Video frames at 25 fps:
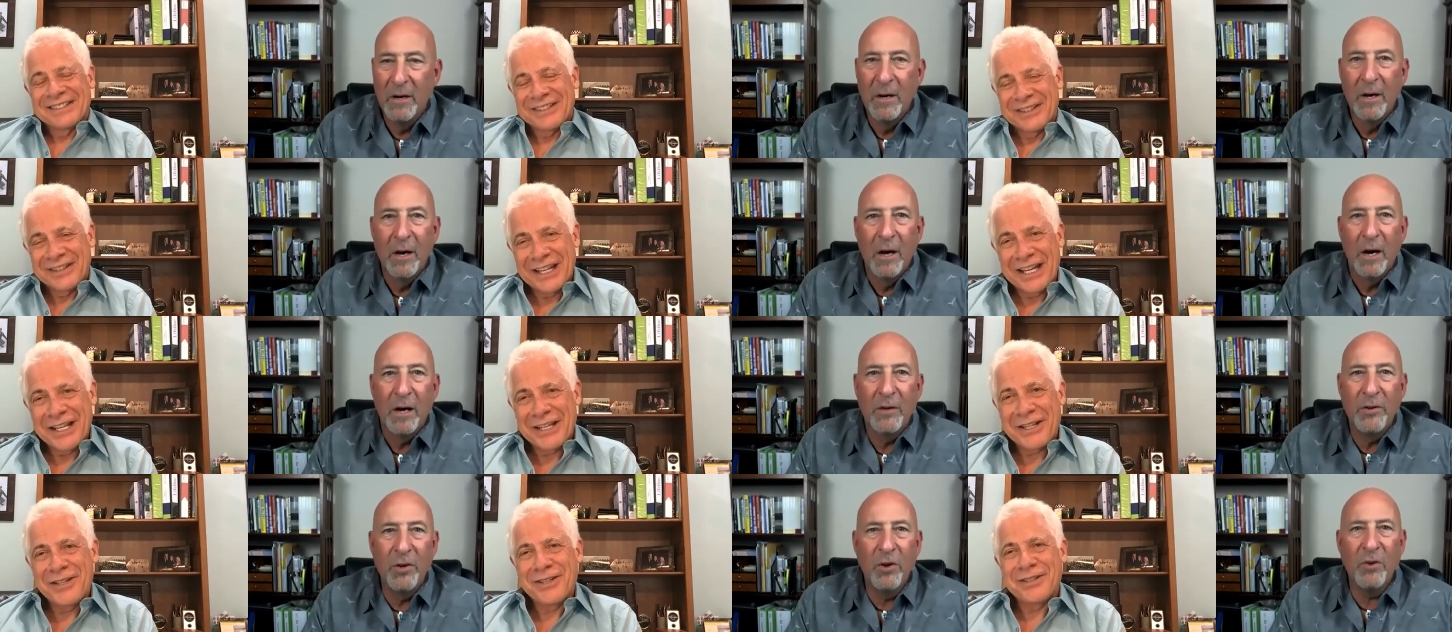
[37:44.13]

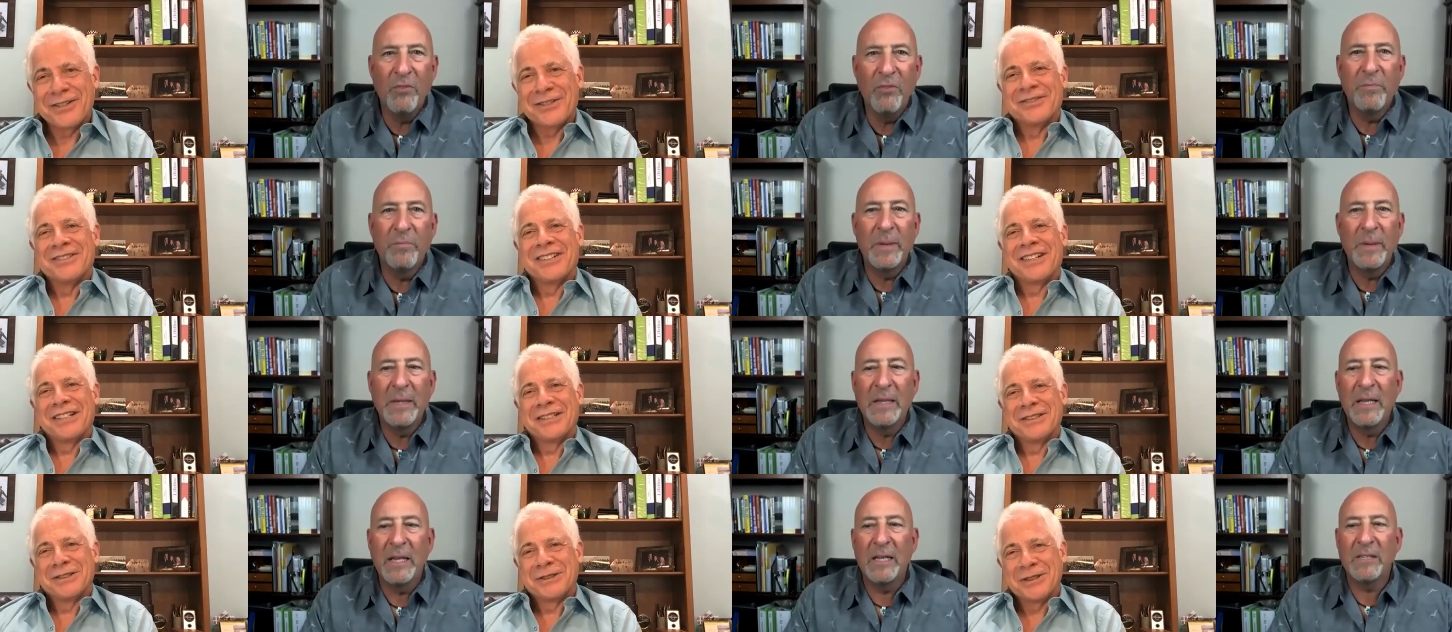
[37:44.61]
Speaker 1: Thank you. You've
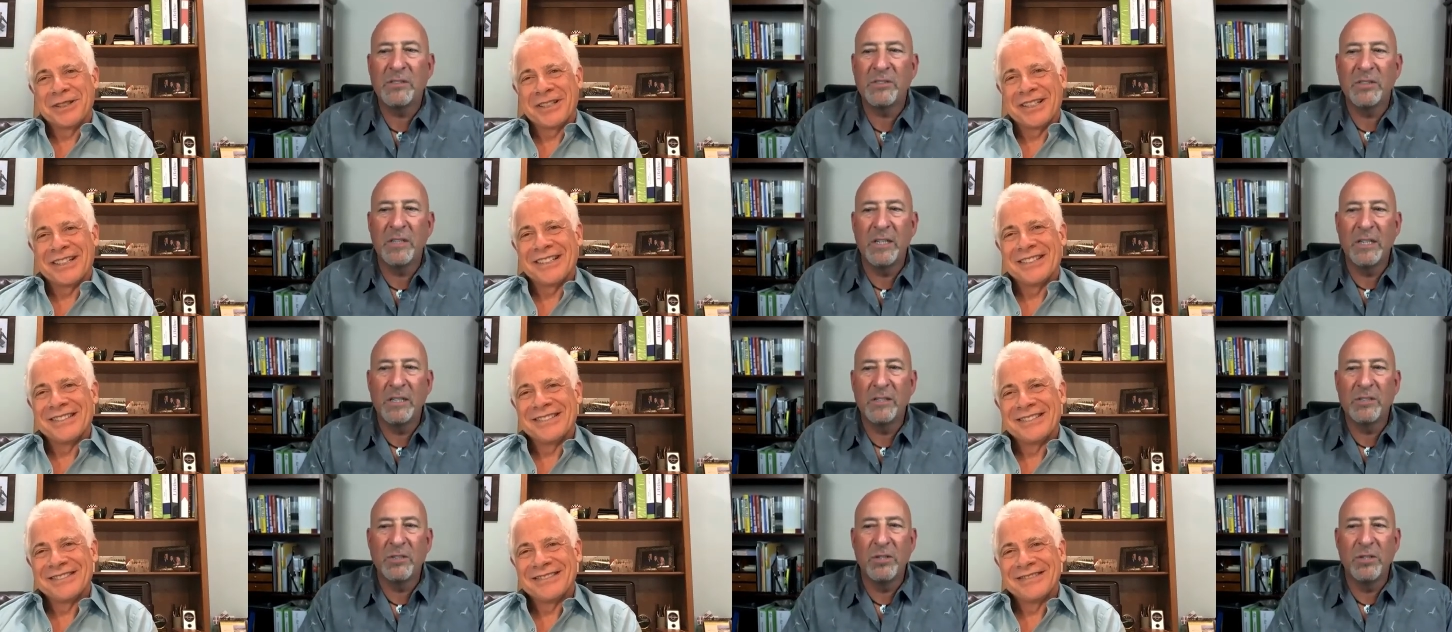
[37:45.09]
been
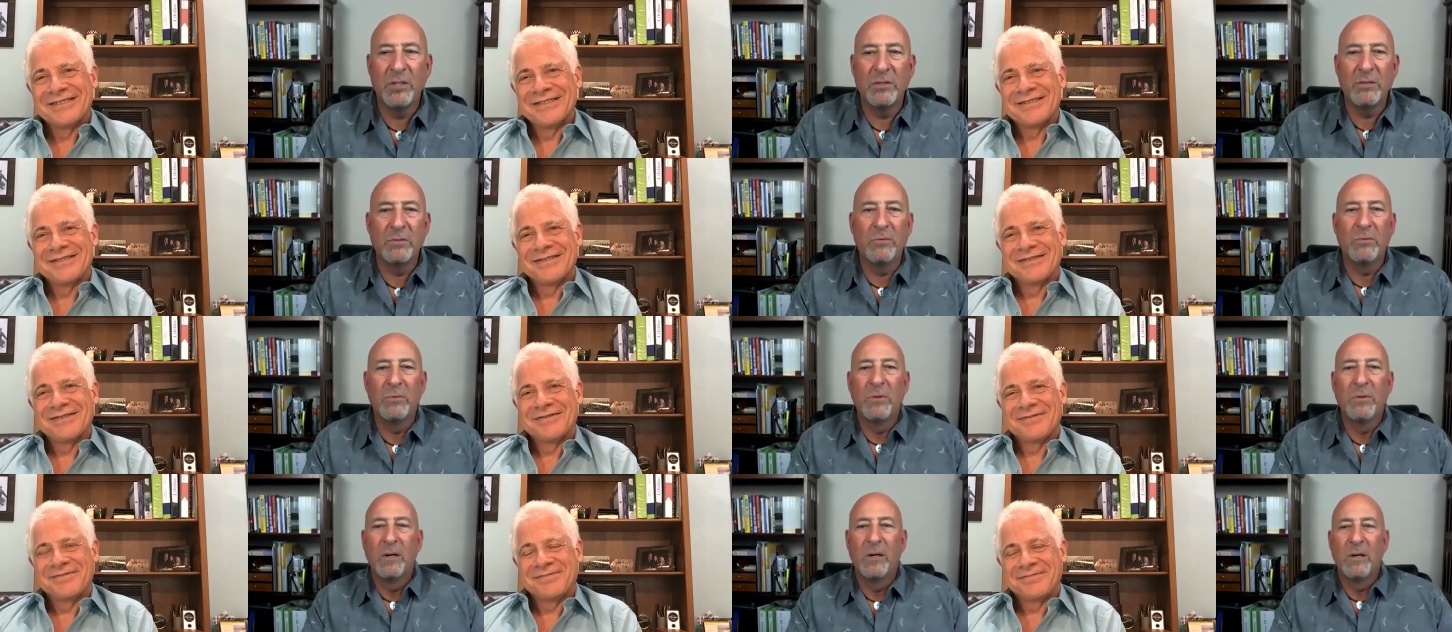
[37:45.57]
listening it.
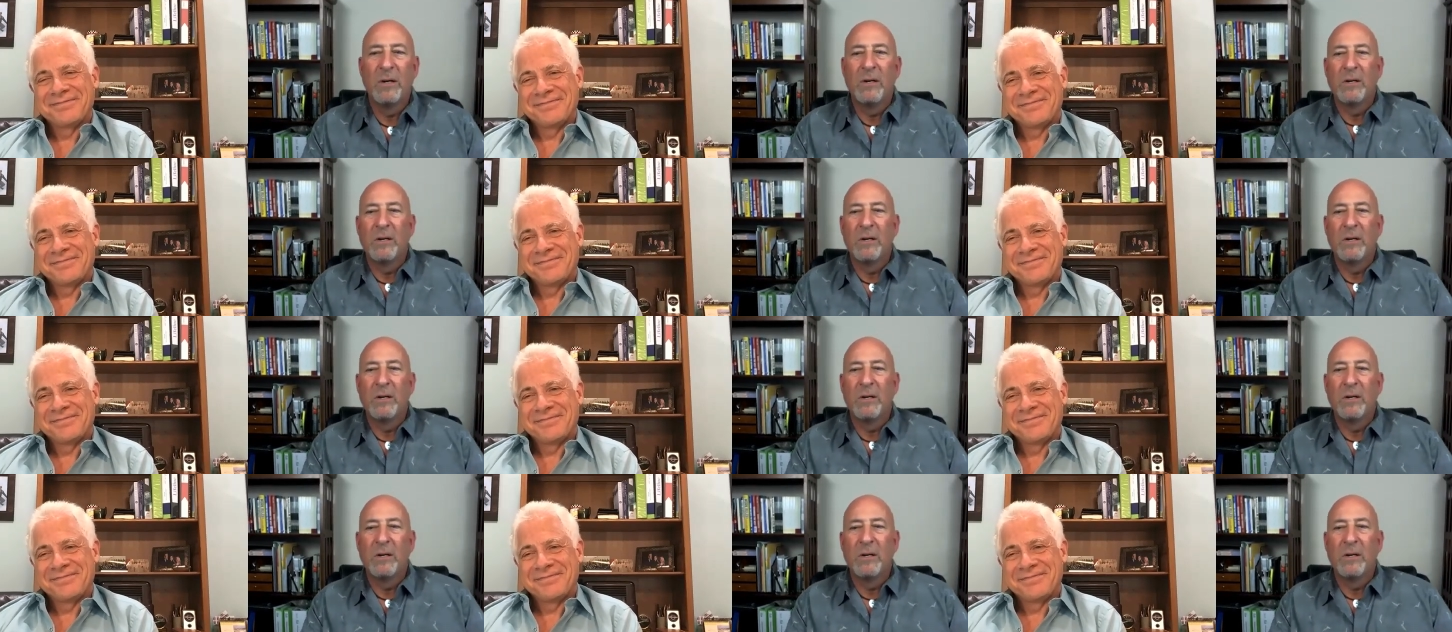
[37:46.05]
to,